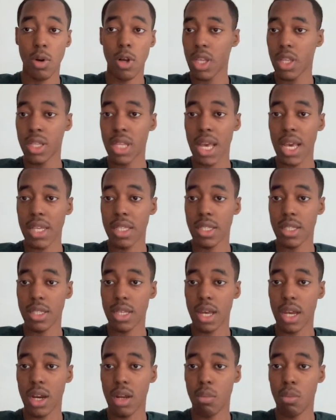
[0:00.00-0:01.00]
Text is
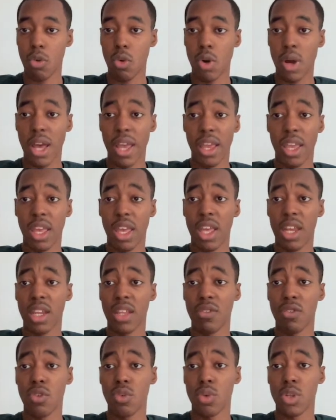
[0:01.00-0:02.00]
editable, and
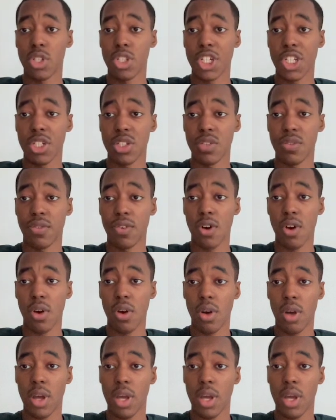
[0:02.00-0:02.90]
if you want to change the font,